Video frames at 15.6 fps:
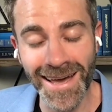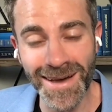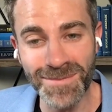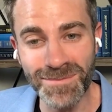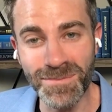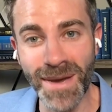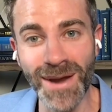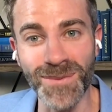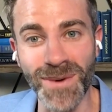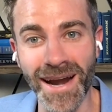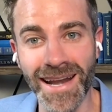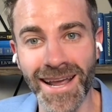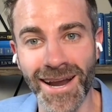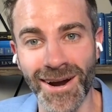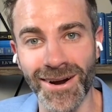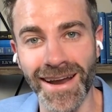am Ben
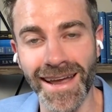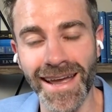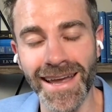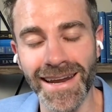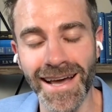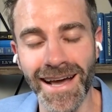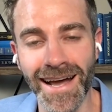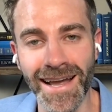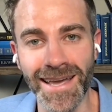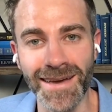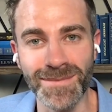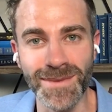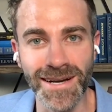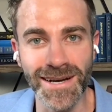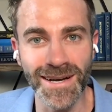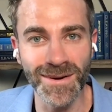Whitehair, and I
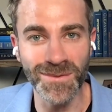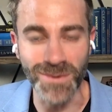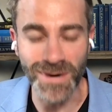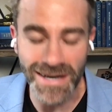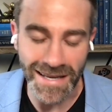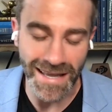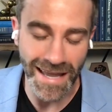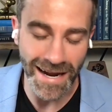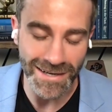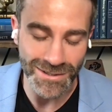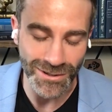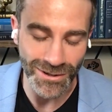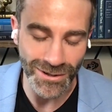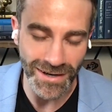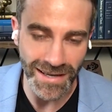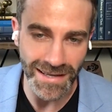am a working
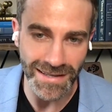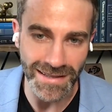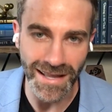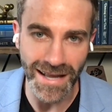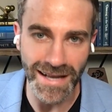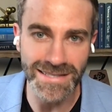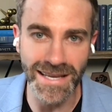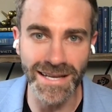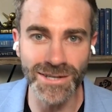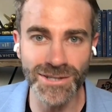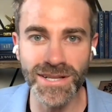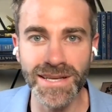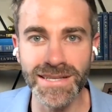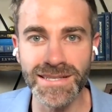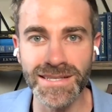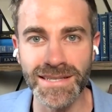actor in Los
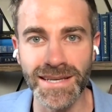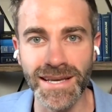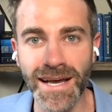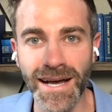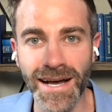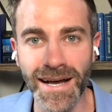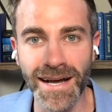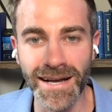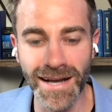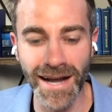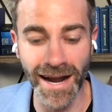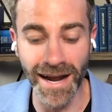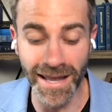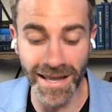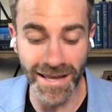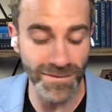Angeles.
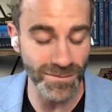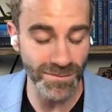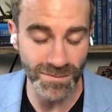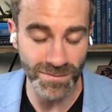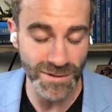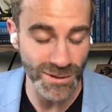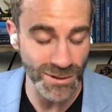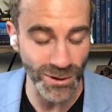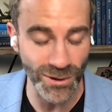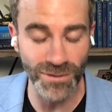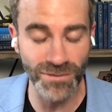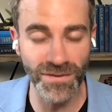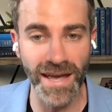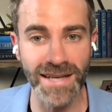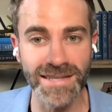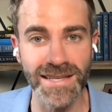I
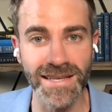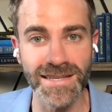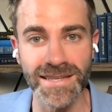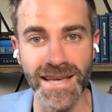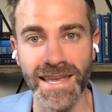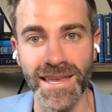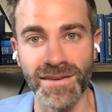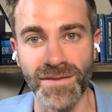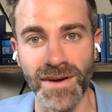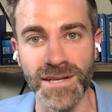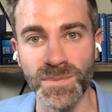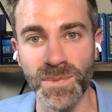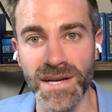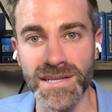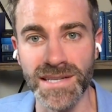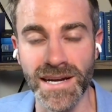serve as the executive vice
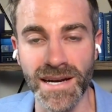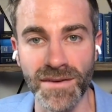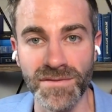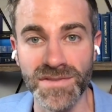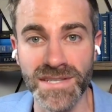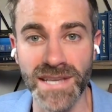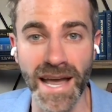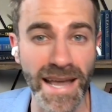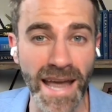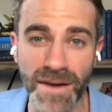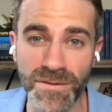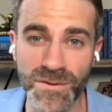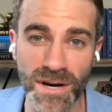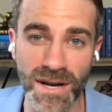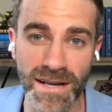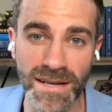president of
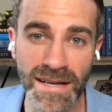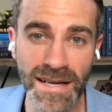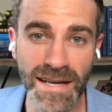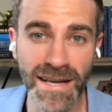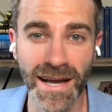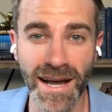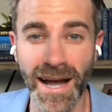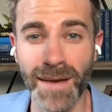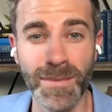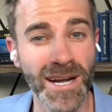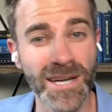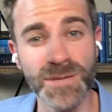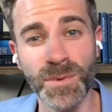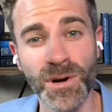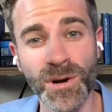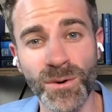SAG-AFTRA. I'm an
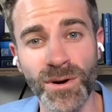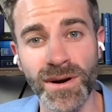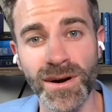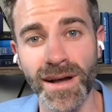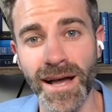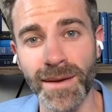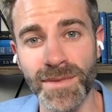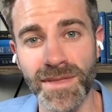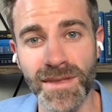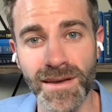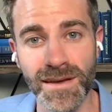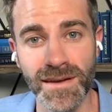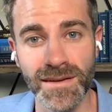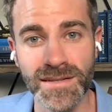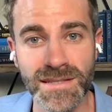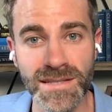entrepreneur. I'm
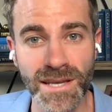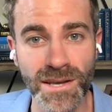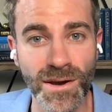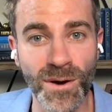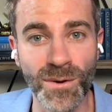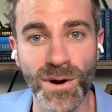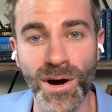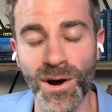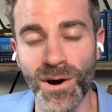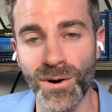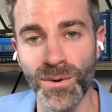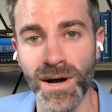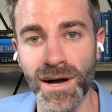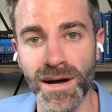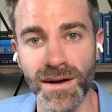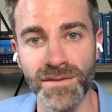the
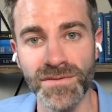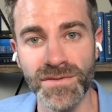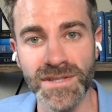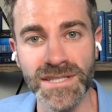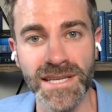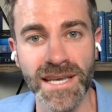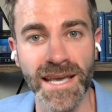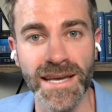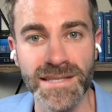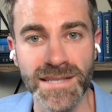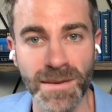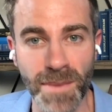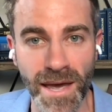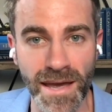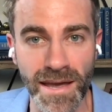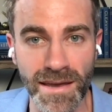COO of
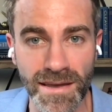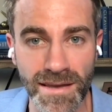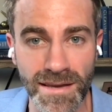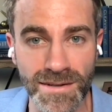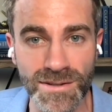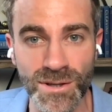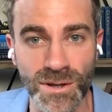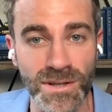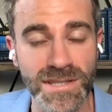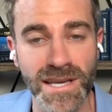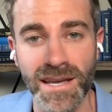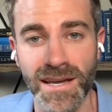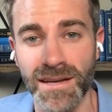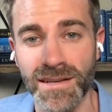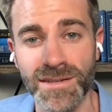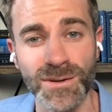TSMA
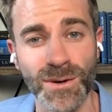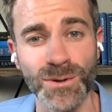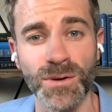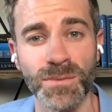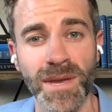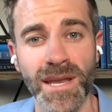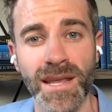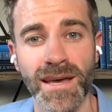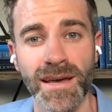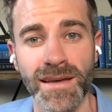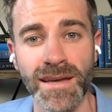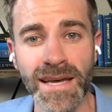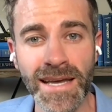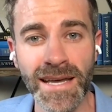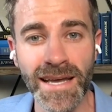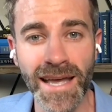Consulting, a social
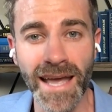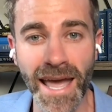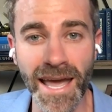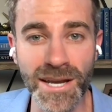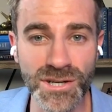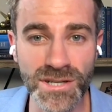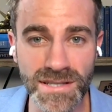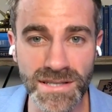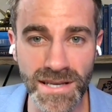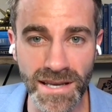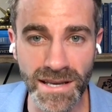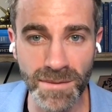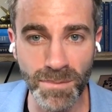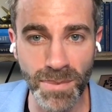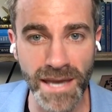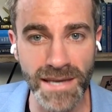media
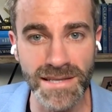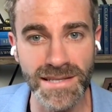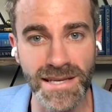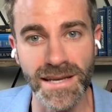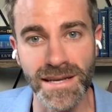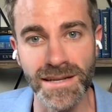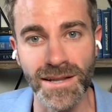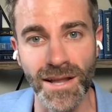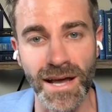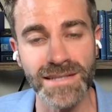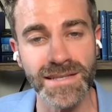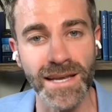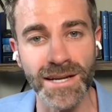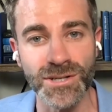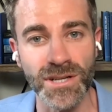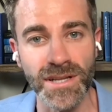agency based in Los
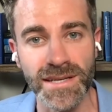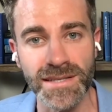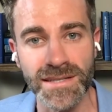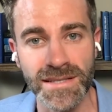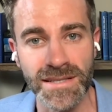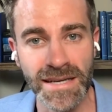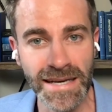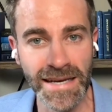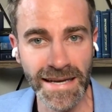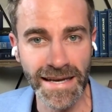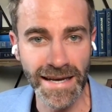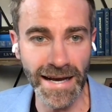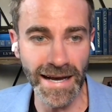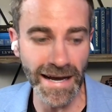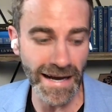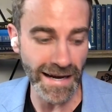Angeles.
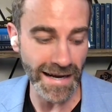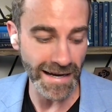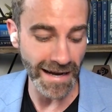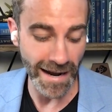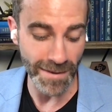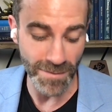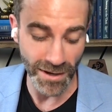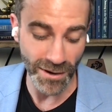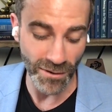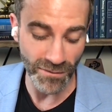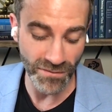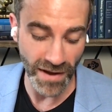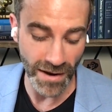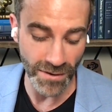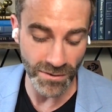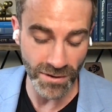I'm the
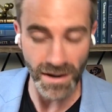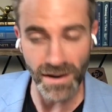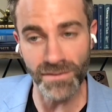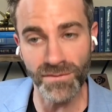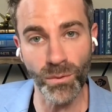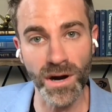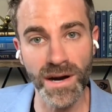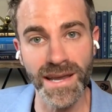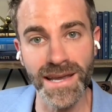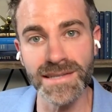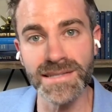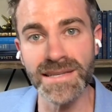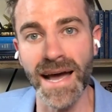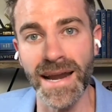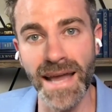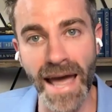co-founder of
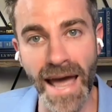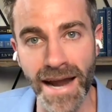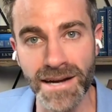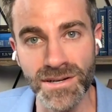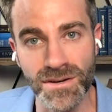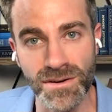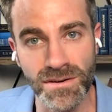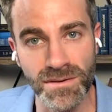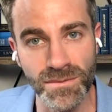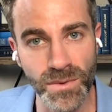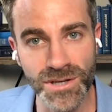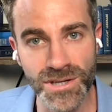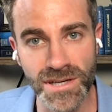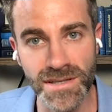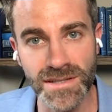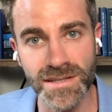Working.Actor,
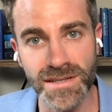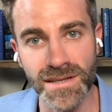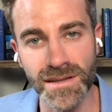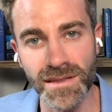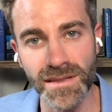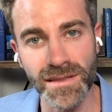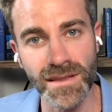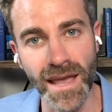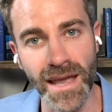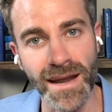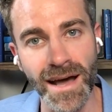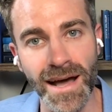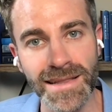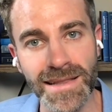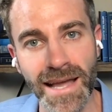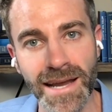which is an
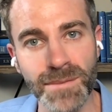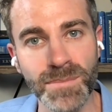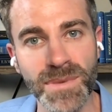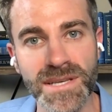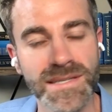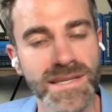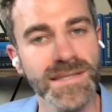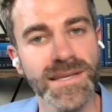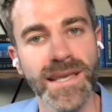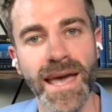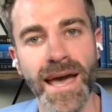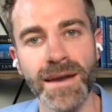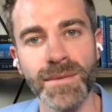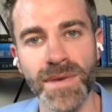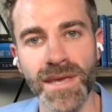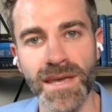online business
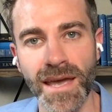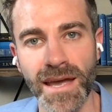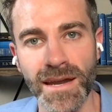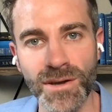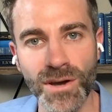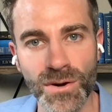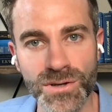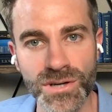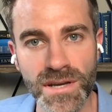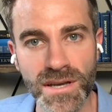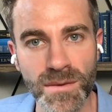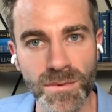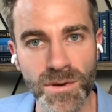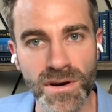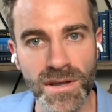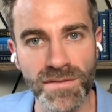academy and coaching
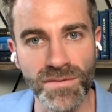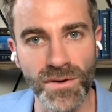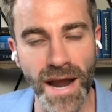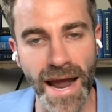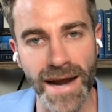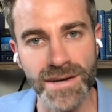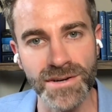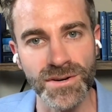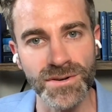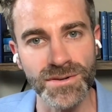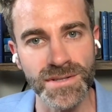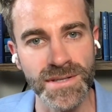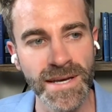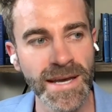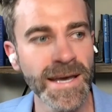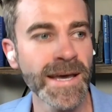community for
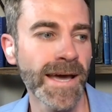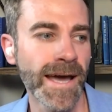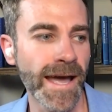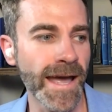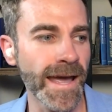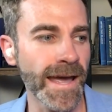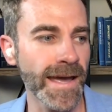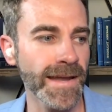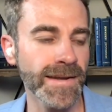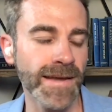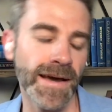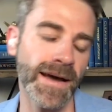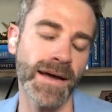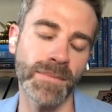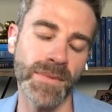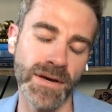actors. And
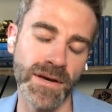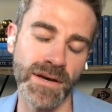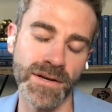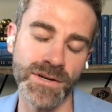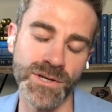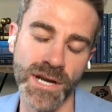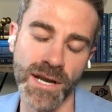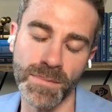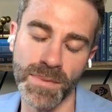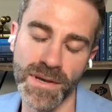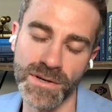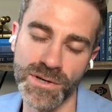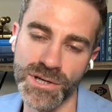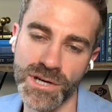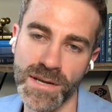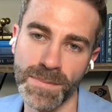I'm a
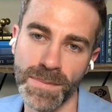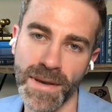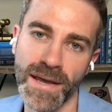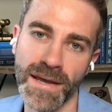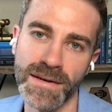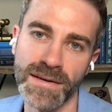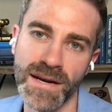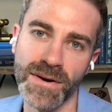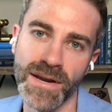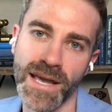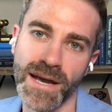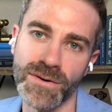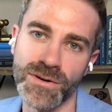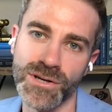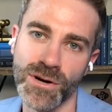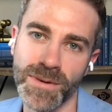champion sheep and dairy
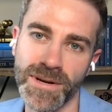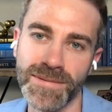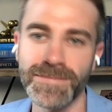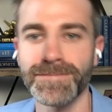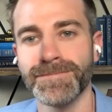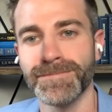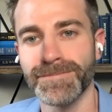cow showman.